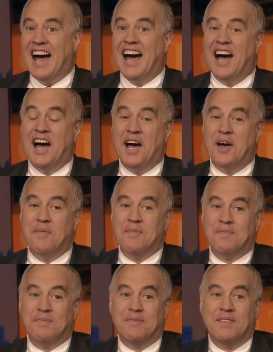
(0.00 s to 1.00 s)

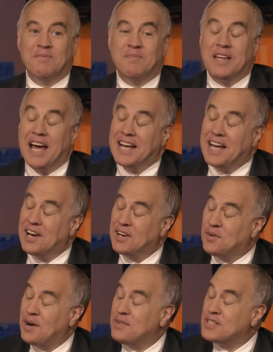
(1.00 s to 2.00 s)
Um, I got a
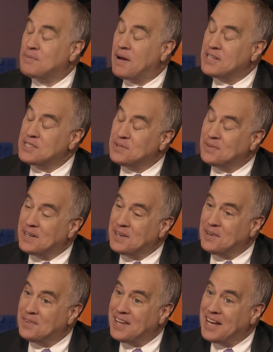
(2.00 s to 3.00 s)
great response to it. I
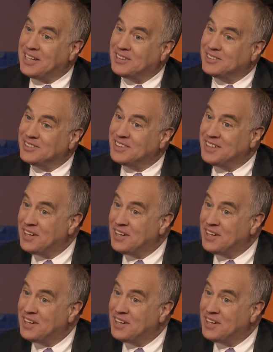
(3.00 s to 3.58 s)
know that. Oh man!